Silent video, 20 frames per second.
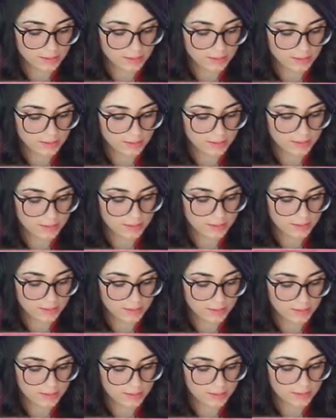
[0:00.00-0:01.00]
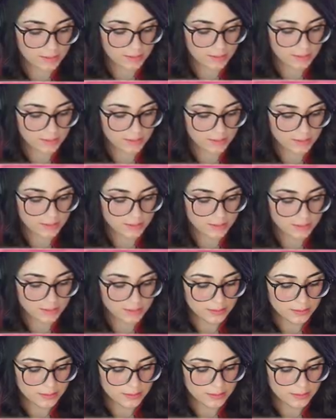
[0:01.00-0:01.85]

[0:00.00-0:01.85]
[no speech]